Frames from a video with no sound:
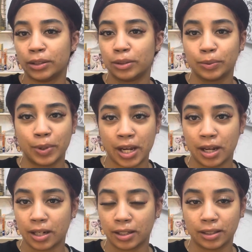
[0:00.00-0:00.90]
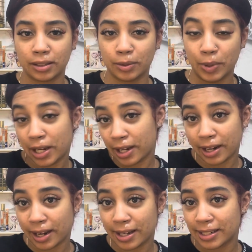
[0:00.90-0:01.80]
weekend, I
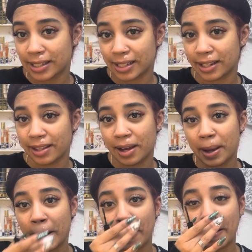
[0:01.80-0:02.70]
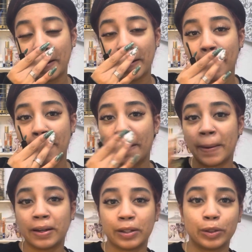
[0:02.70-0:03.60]
guess. And then,
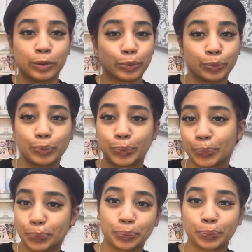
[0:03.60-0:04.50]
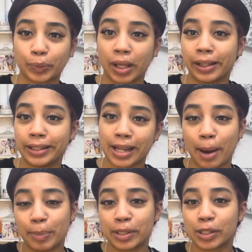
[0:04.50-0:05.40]
you know, things
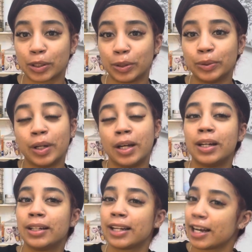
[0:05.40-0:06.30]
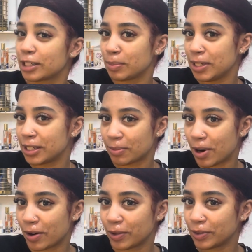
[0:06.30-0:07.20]
happened. So, catch me
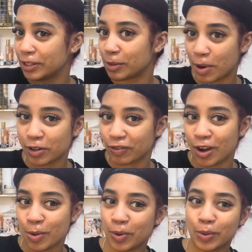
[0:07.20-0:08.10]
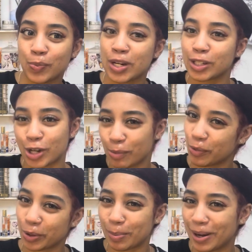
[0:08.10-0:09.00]
tomorrow in tomorrow's vlog when we could talk
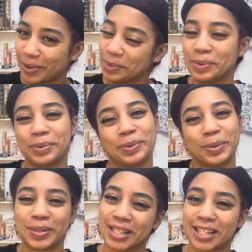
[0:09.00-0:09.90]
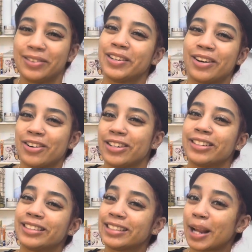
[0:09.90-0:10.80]
more about what's going on.
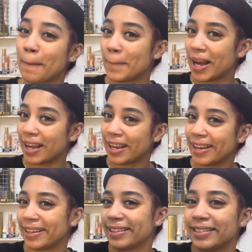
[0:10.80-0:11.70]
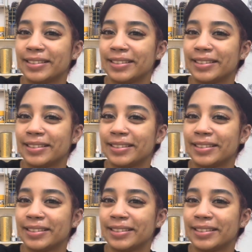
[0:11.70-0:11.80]
Bye.